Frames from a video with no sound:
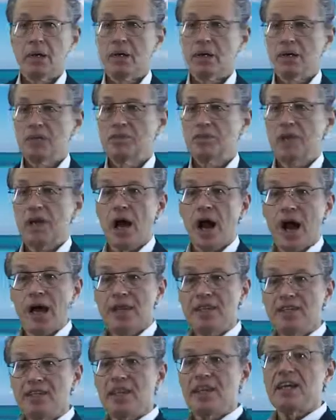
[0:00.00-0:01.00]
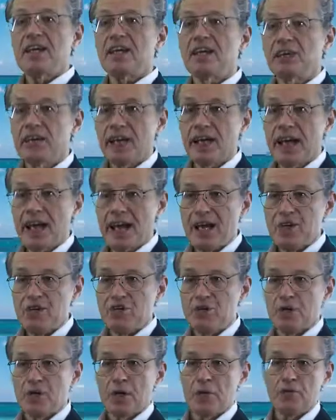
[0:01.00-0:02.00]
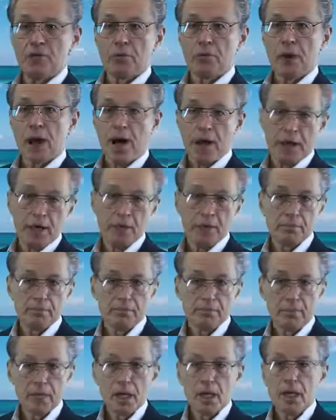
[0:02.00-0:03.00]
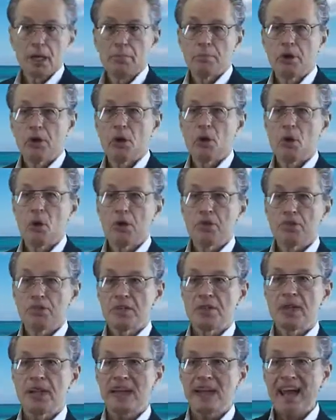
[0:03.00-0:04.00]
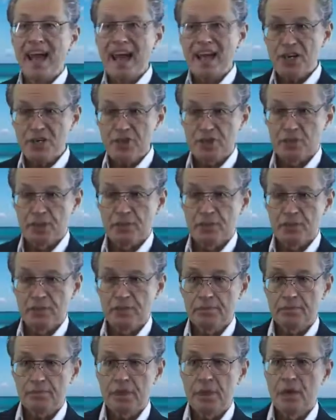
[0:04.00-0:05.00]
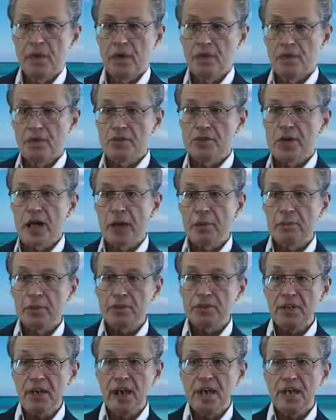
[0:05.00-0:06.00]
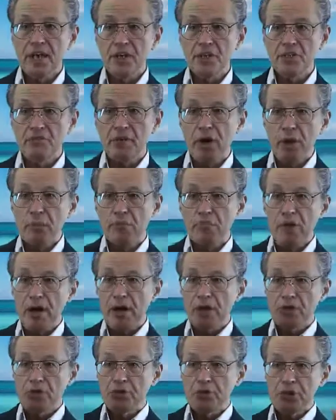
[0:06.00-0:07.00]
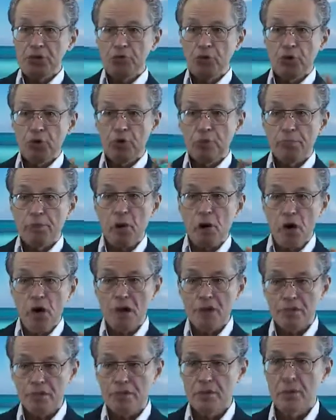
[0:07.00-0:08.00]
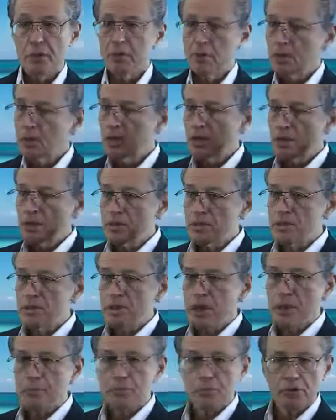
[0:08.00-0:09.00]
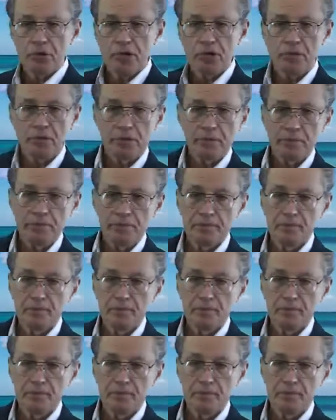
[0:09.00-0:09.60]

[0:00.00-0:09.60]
is an ideal negation of a body because the negation, the simultaneous vibration of all the parts, is temporary.